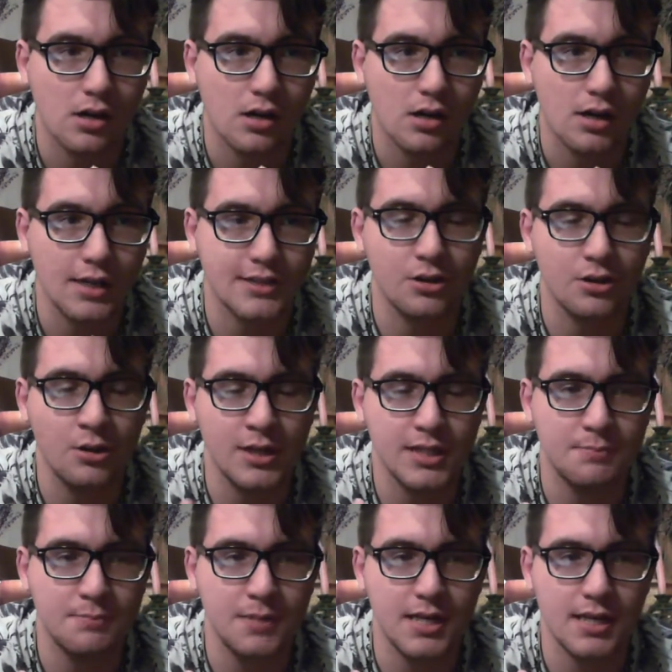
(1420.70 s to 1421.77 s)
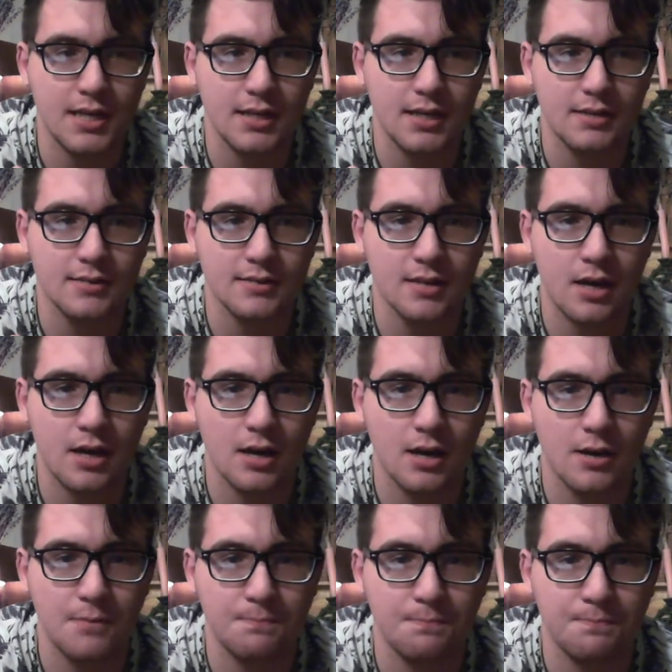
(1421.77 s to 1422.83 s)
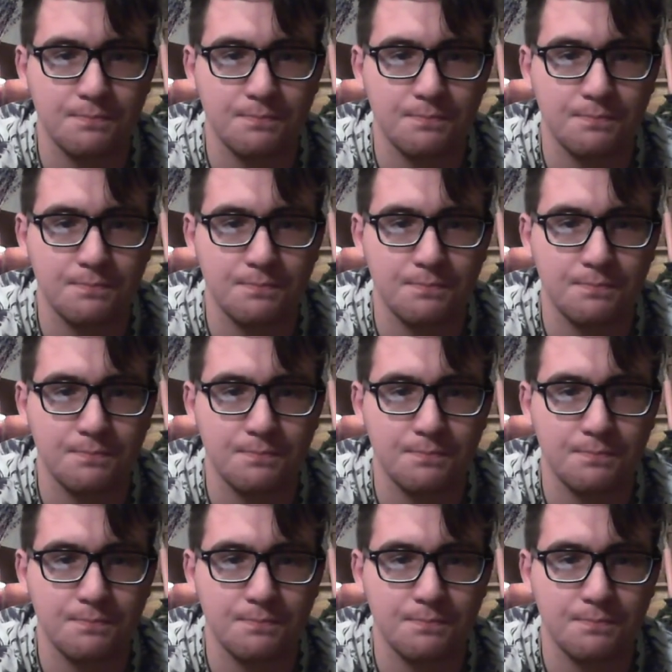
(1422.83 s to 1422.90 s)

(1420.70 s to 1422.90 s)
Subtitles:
It's going to be some